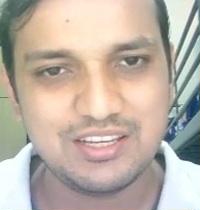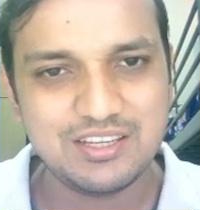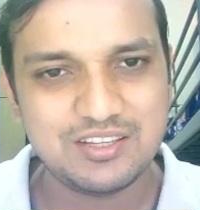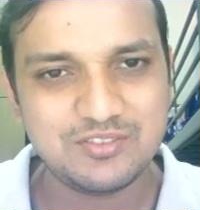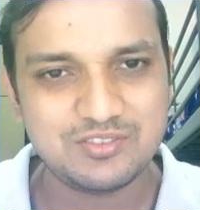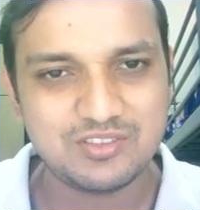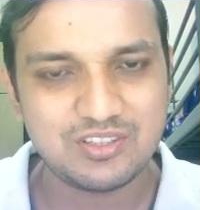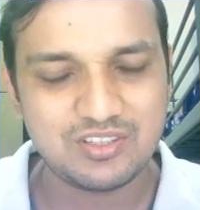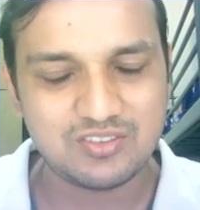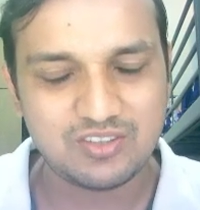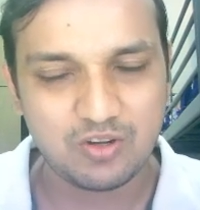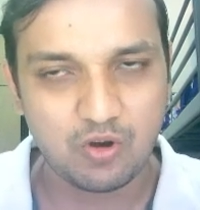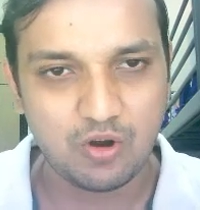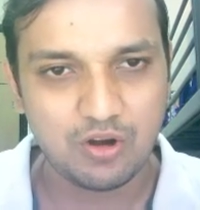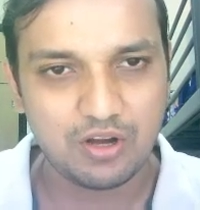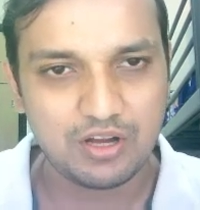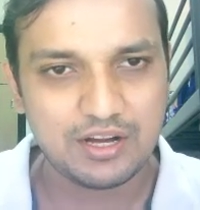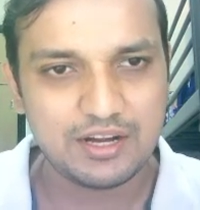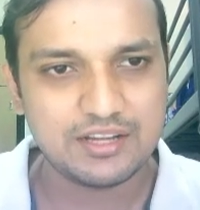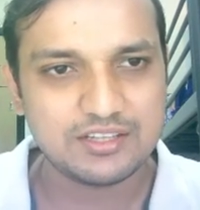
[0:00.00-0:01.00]
gives us a
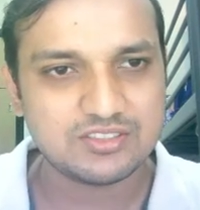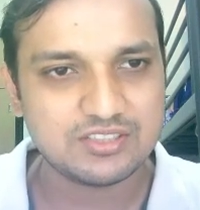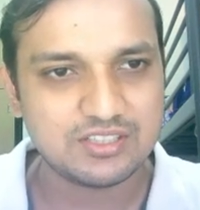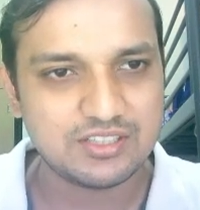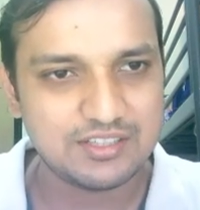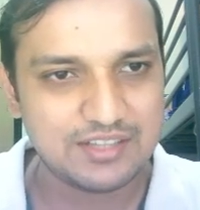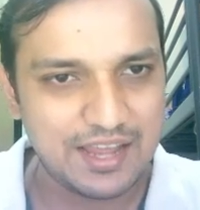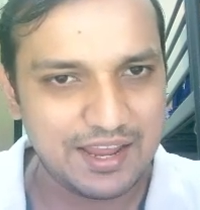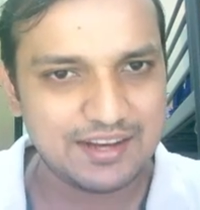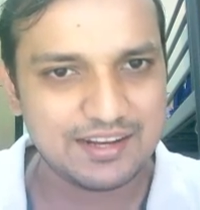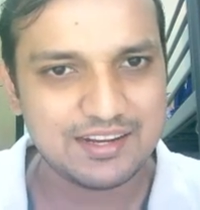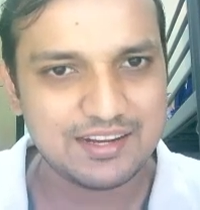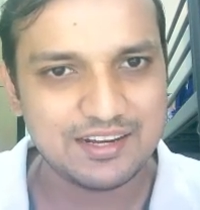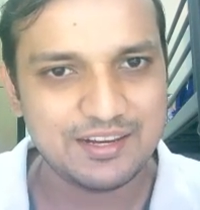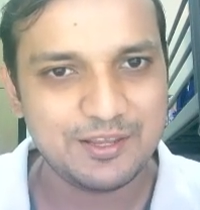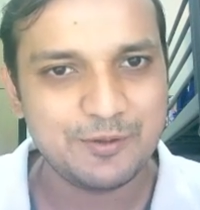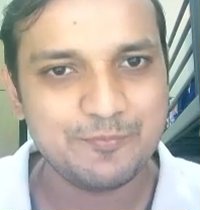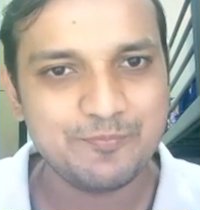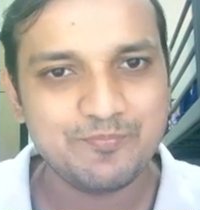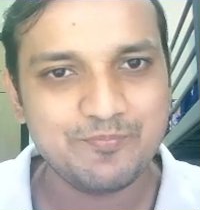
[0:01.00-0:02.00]
contradiction directly.
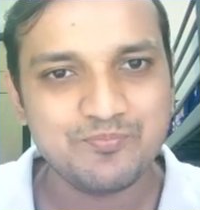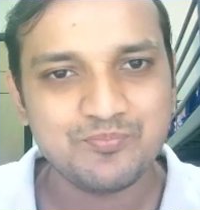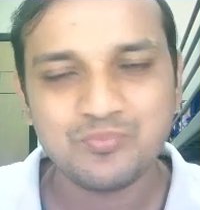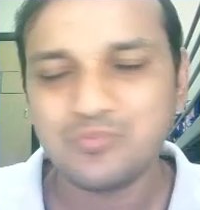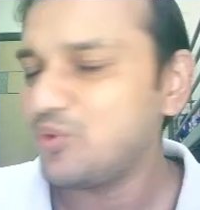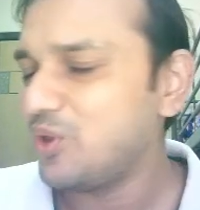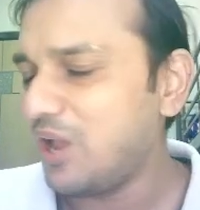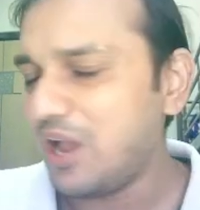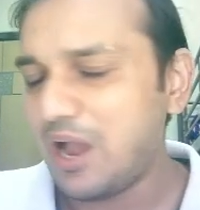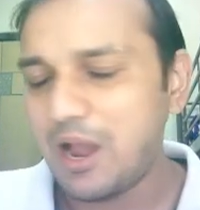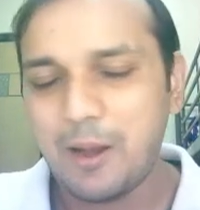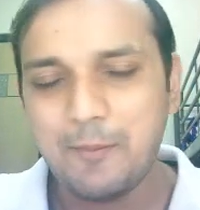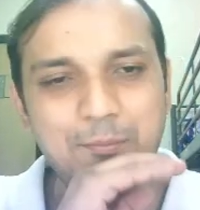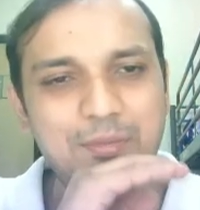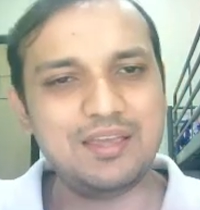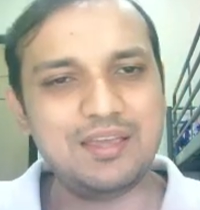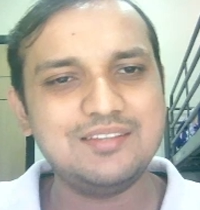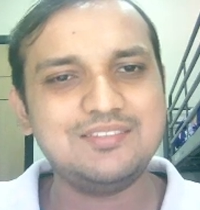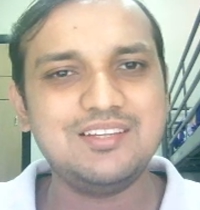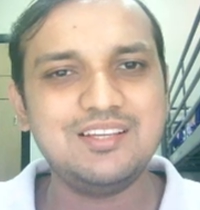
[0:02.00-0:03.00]

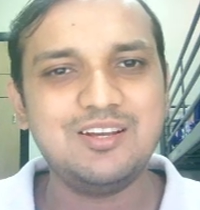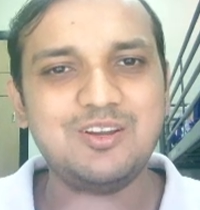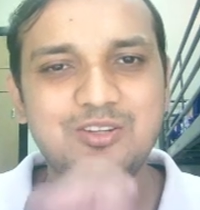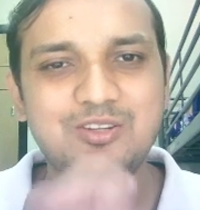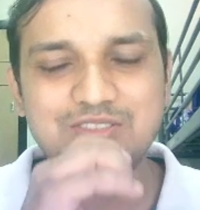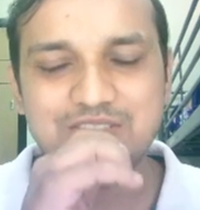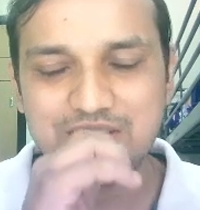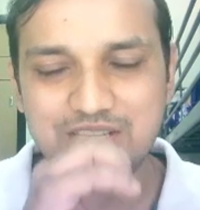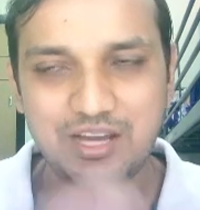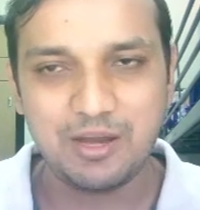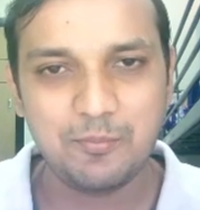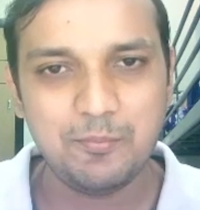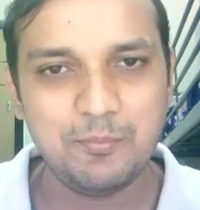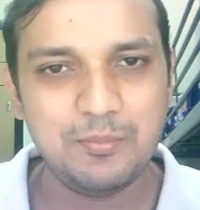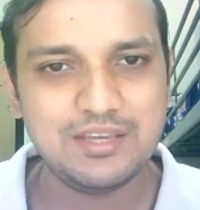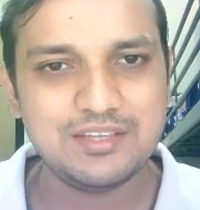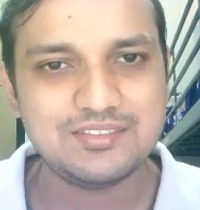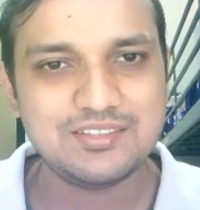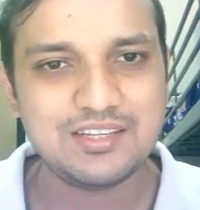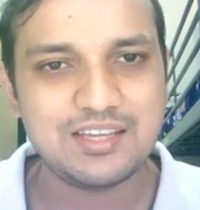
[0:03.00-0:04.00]
Amazing logic,
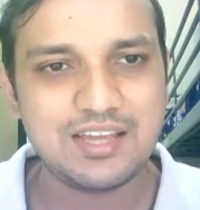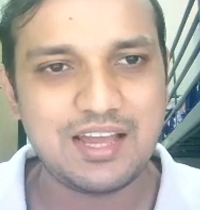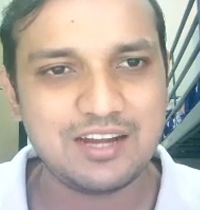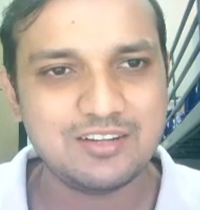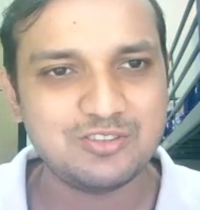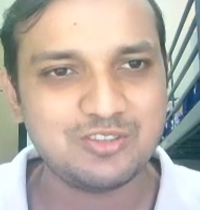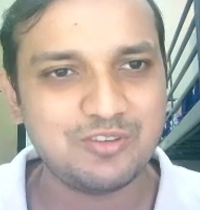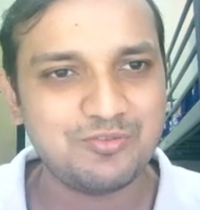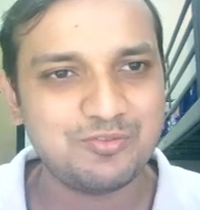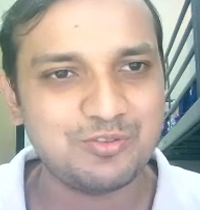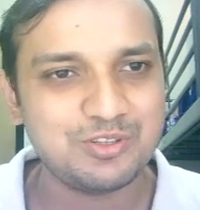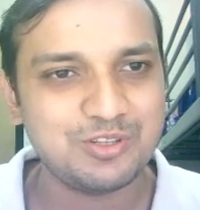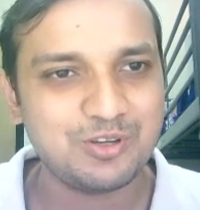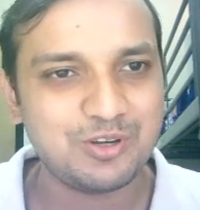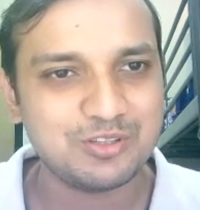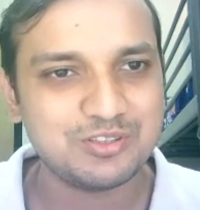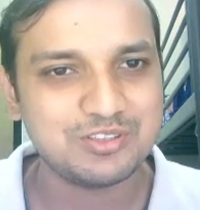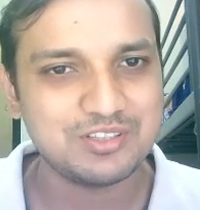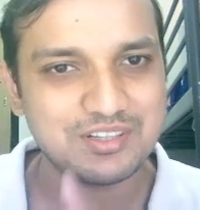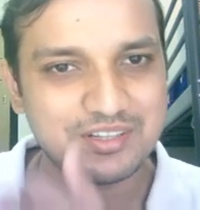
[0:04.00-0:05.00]
amazing. Hats off to the
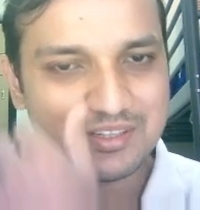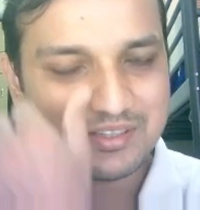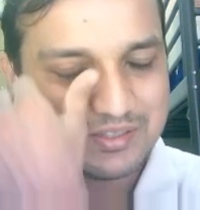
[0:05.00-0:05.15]
author.